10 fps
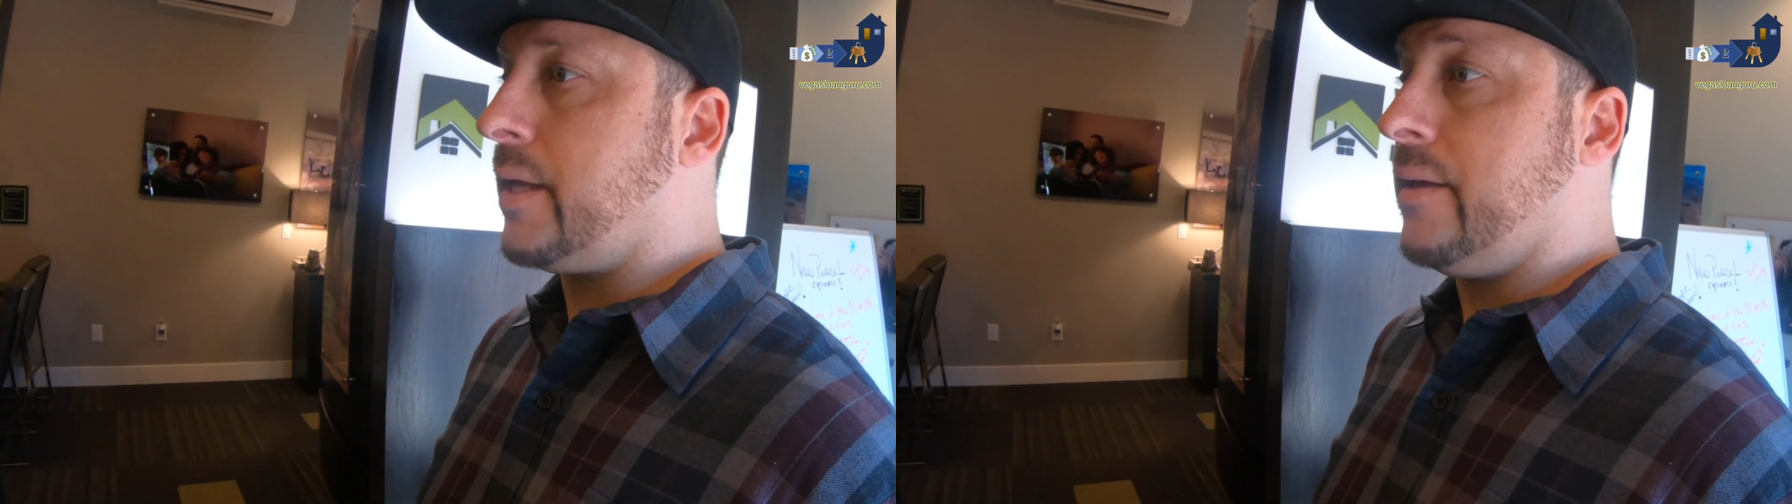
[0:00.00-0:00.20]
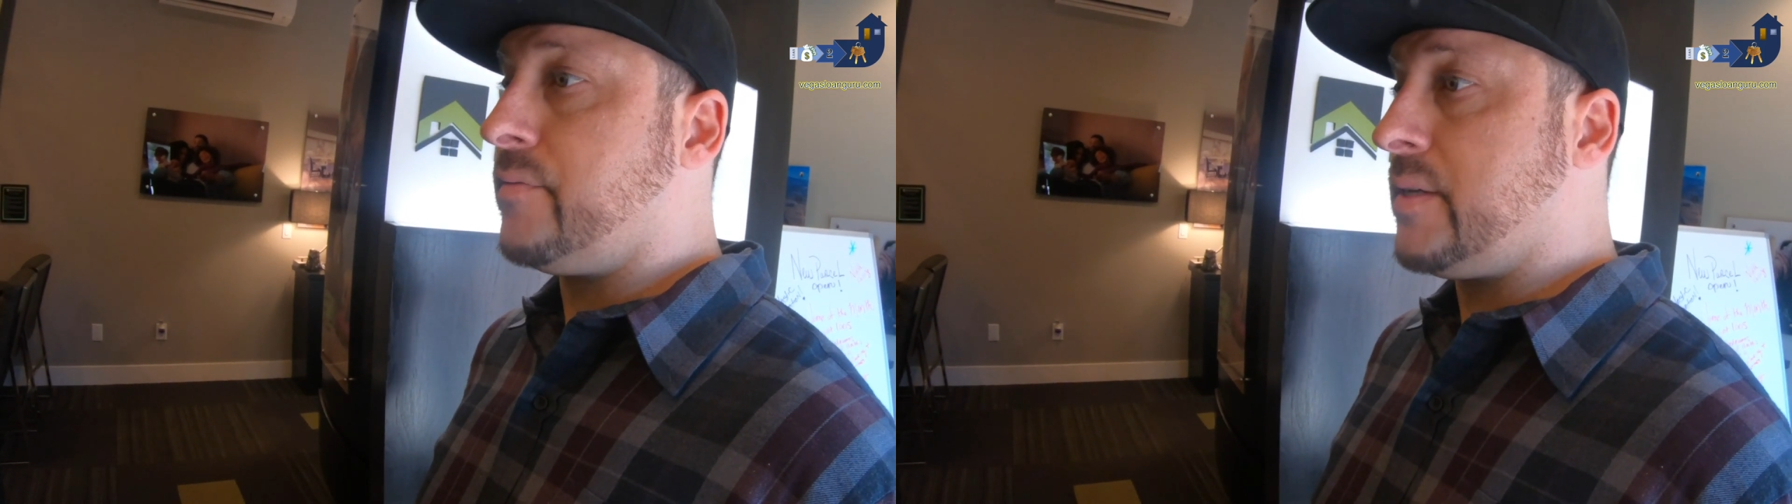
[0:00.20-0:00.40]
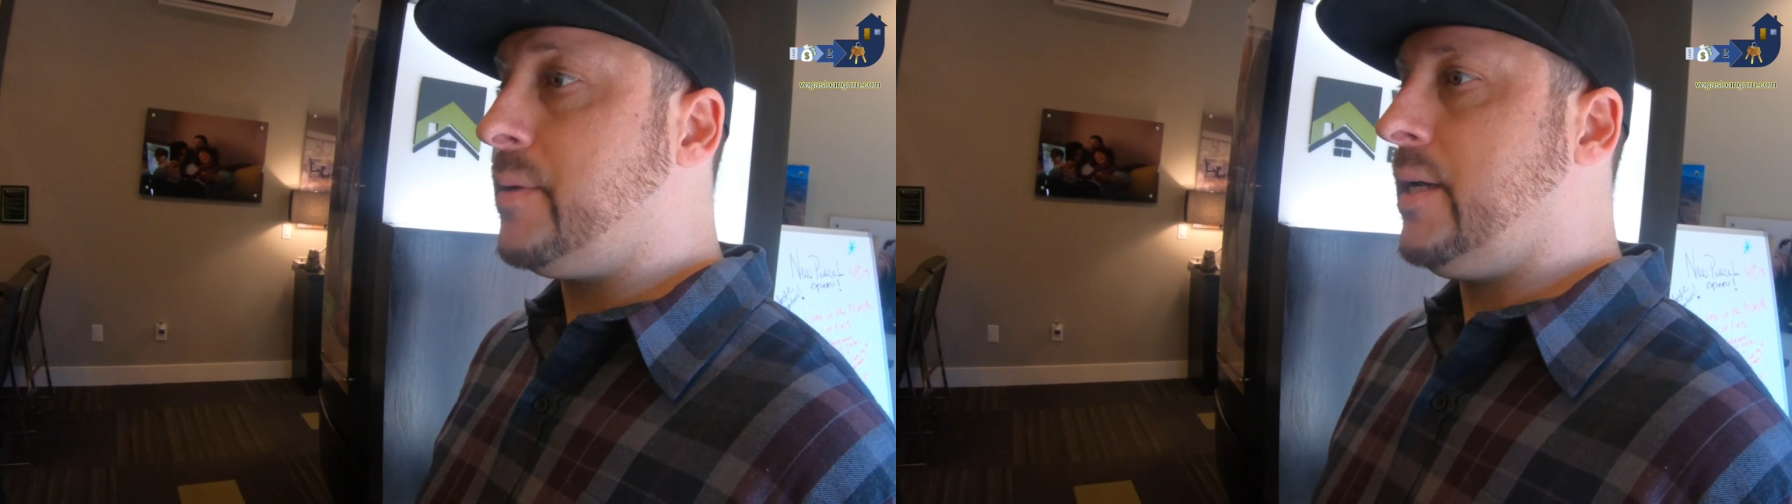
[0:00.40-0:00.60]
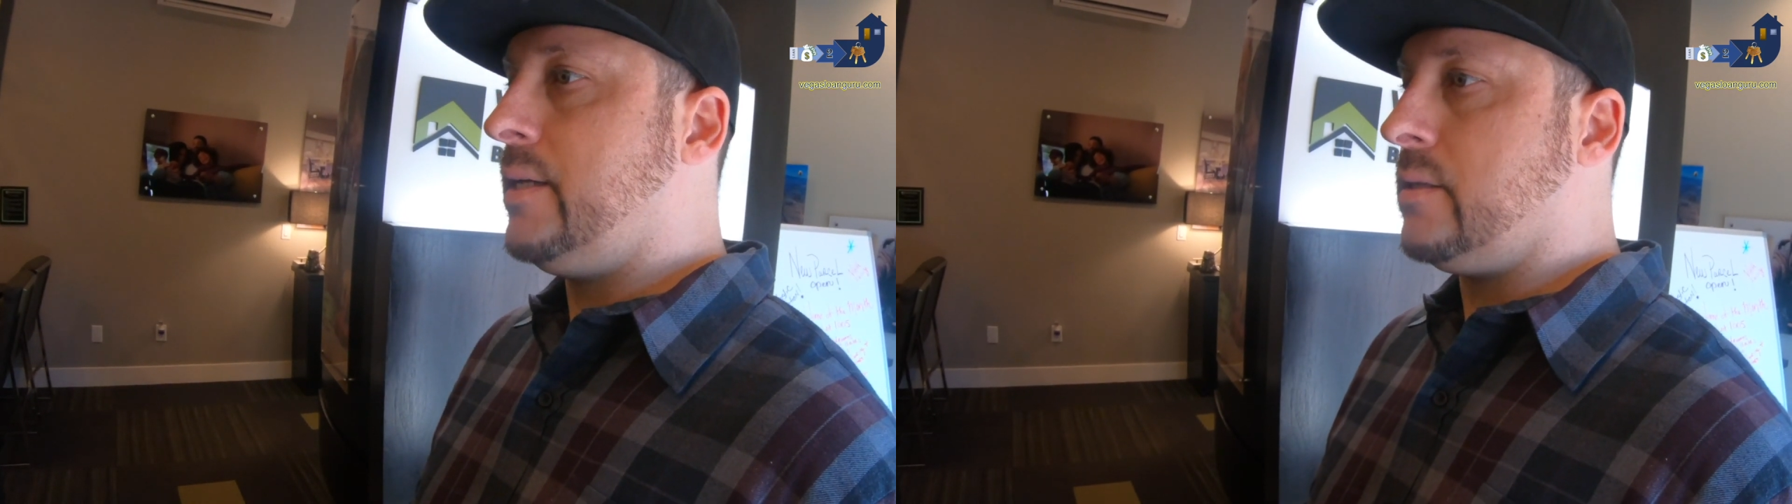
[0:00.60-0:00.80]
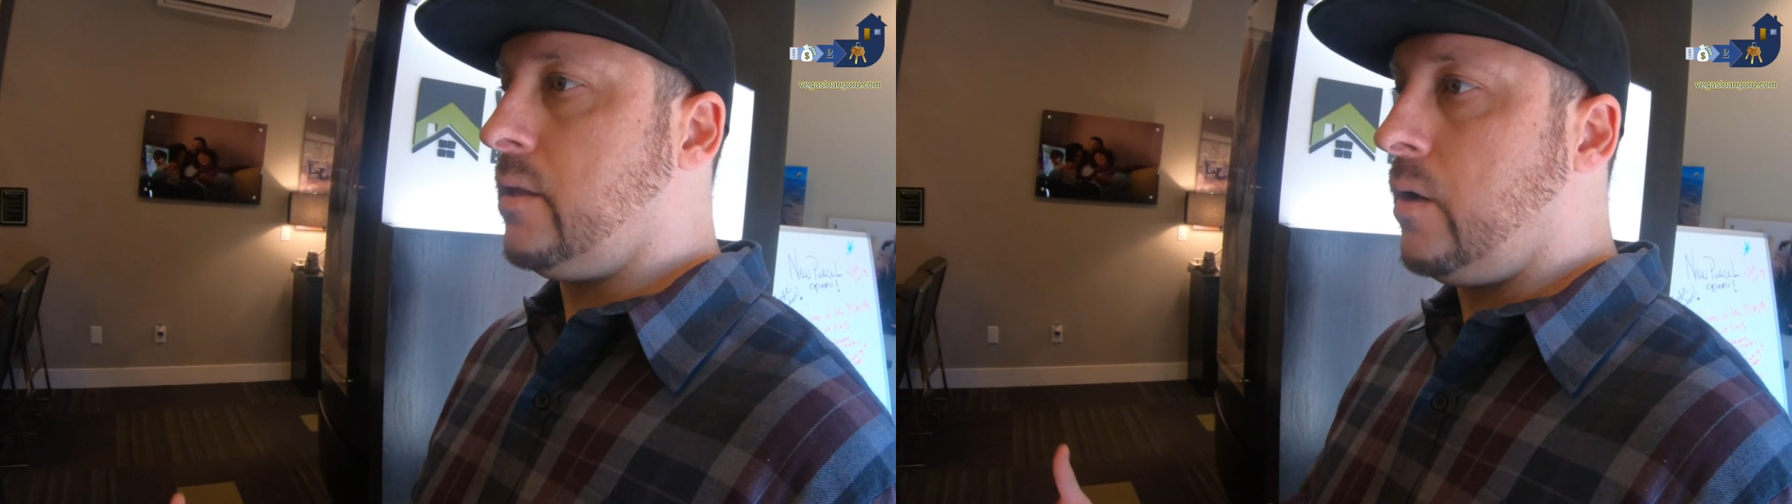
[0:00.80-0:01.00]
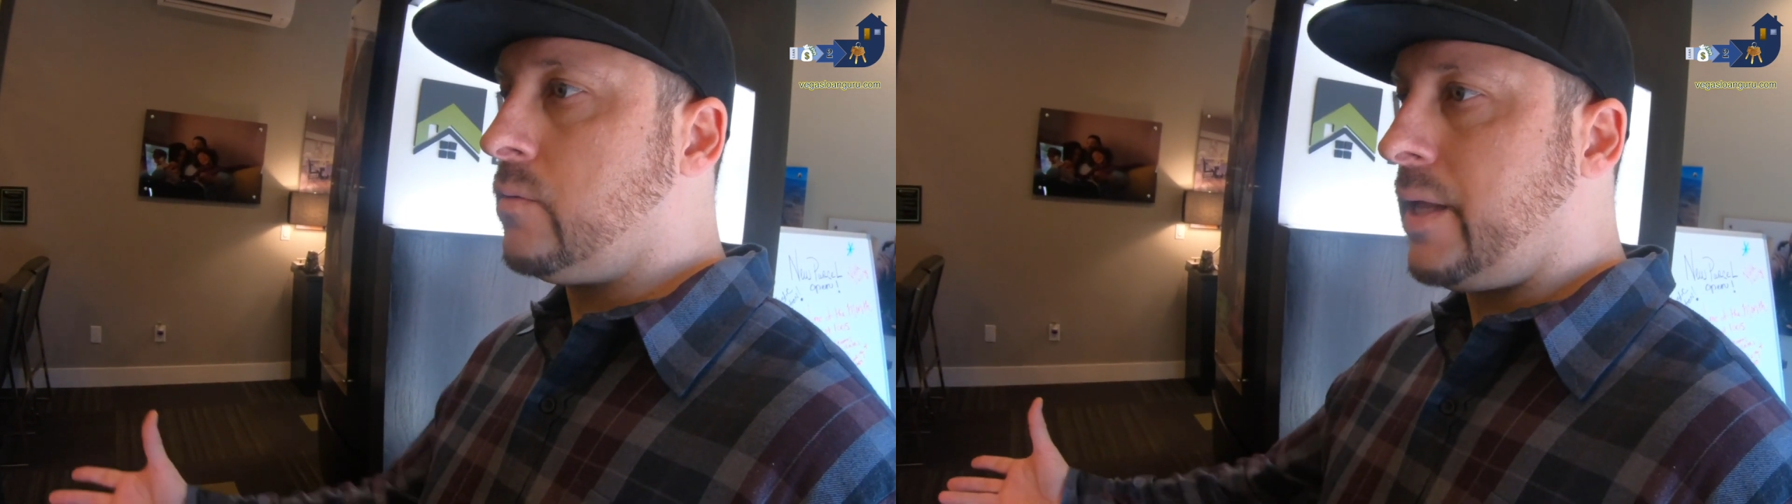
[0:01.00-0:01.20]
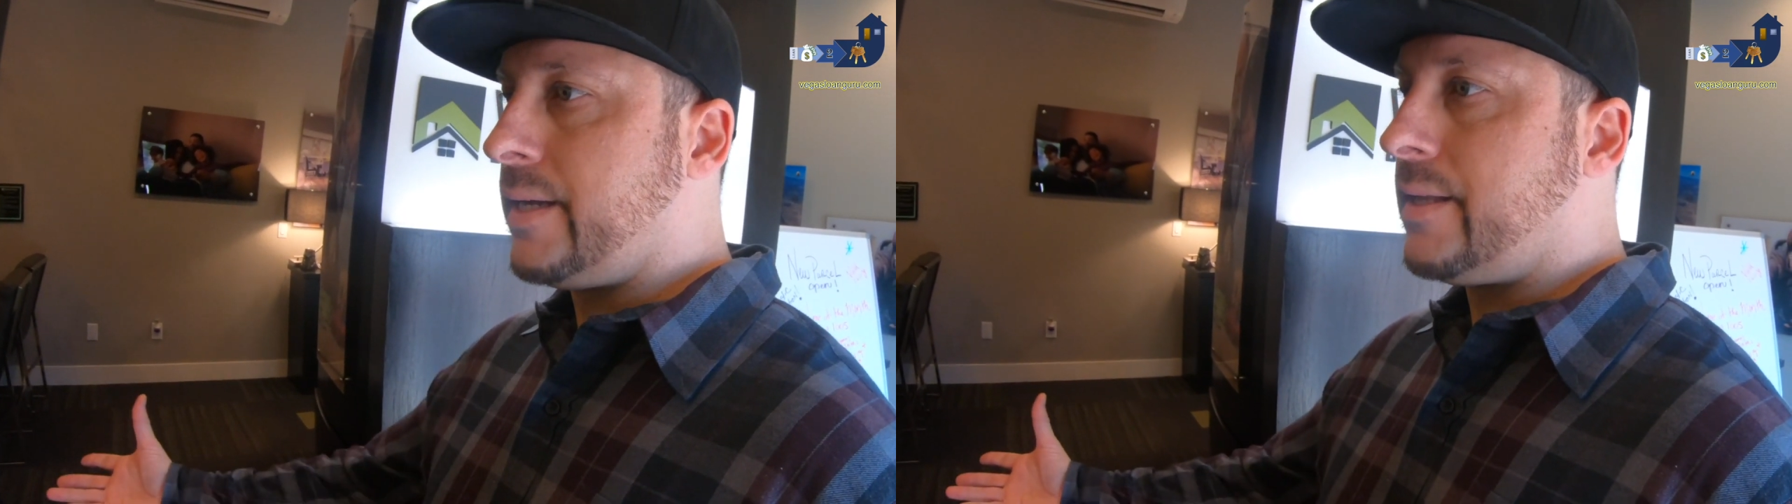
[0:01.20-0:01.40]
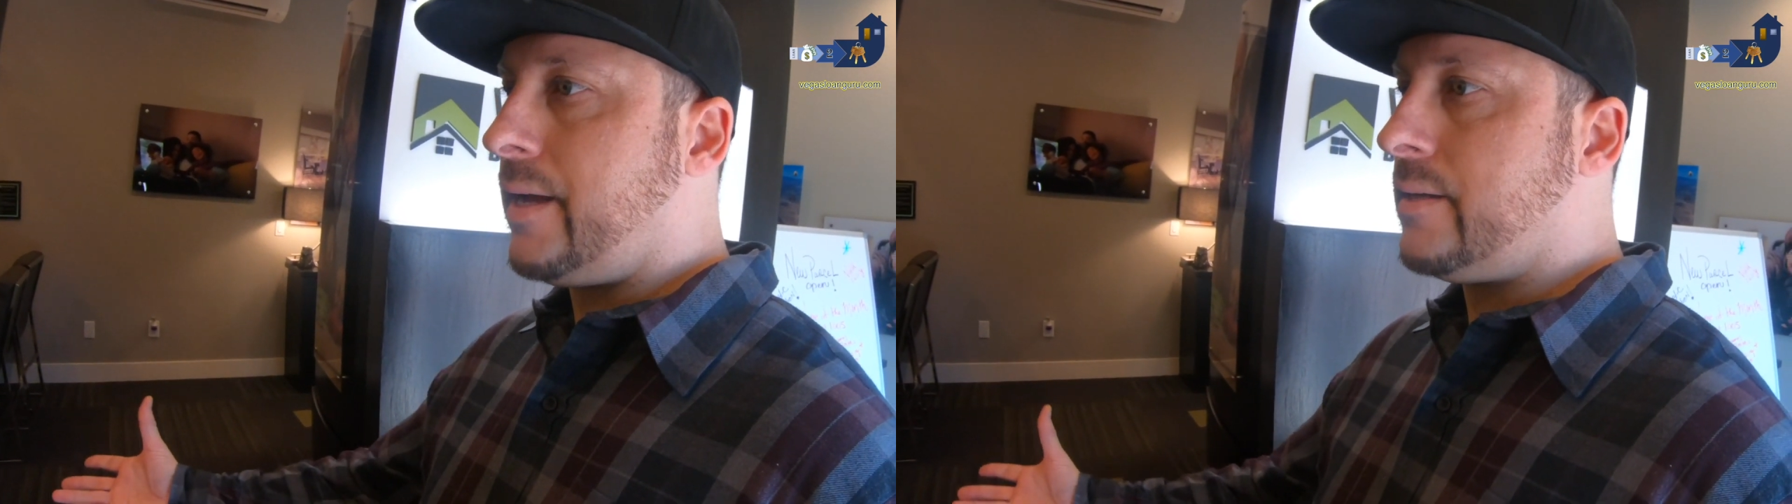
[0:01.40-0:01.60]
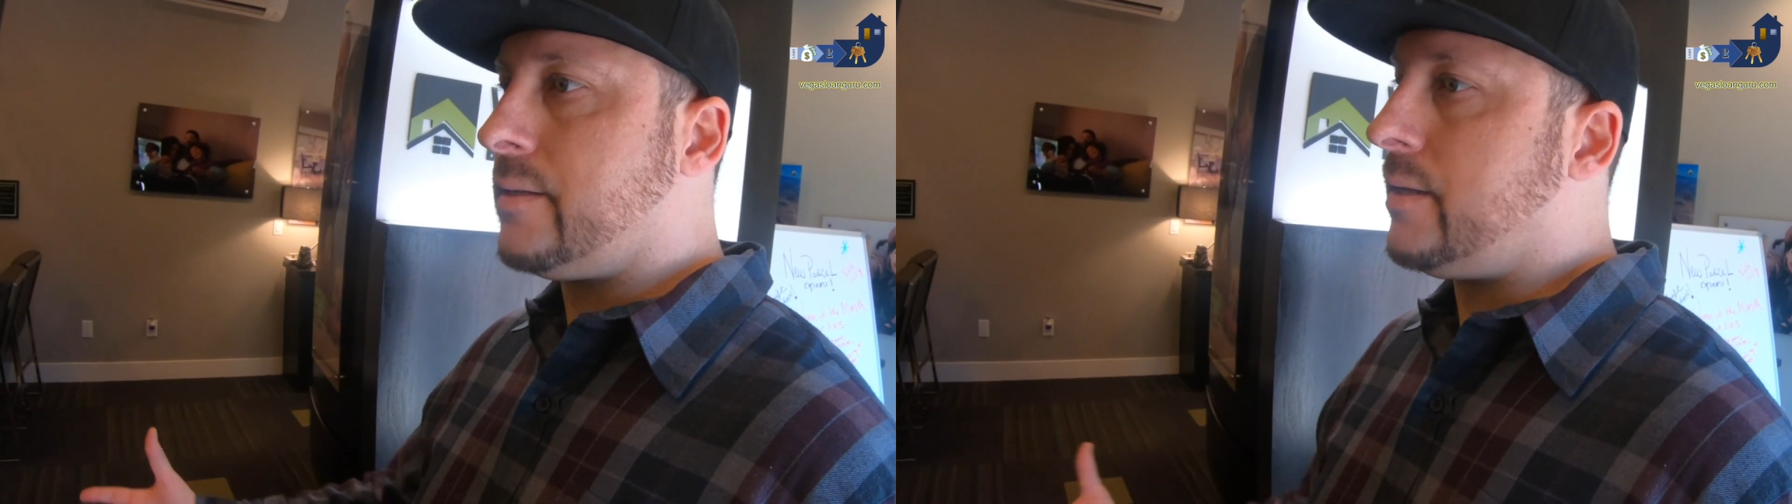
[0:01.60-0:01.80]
they, if somebody needs a loan like that, then